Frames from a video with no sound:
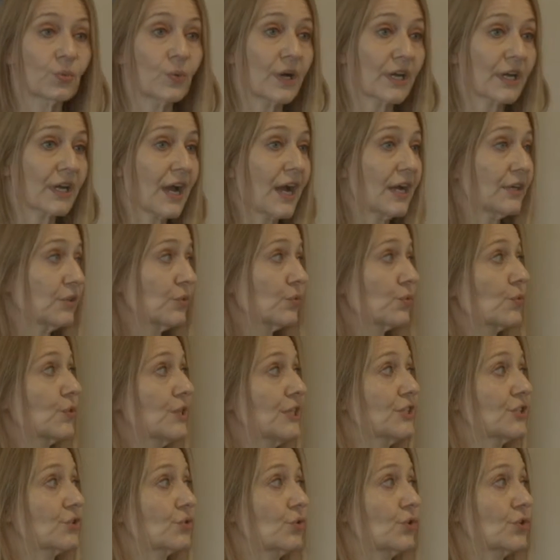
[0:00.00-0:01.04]
What kind of
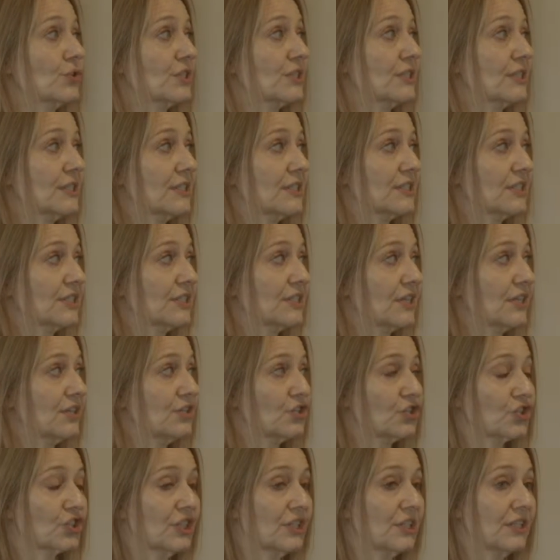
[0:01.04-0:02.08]
resources
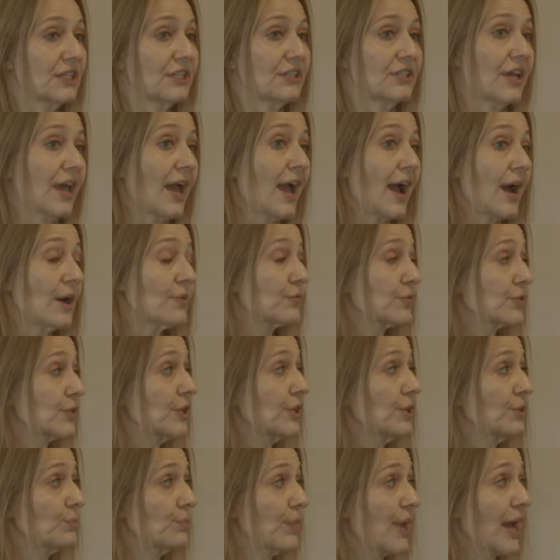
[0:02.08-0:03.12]
did she need to have for
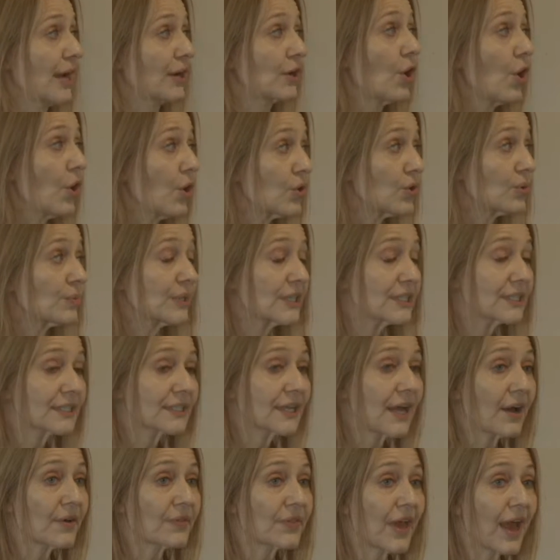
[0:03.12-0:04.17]
him back home in
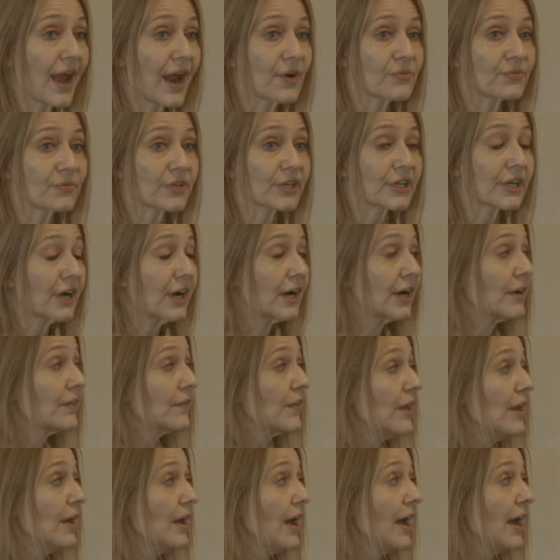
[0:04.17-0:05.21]
South Africa?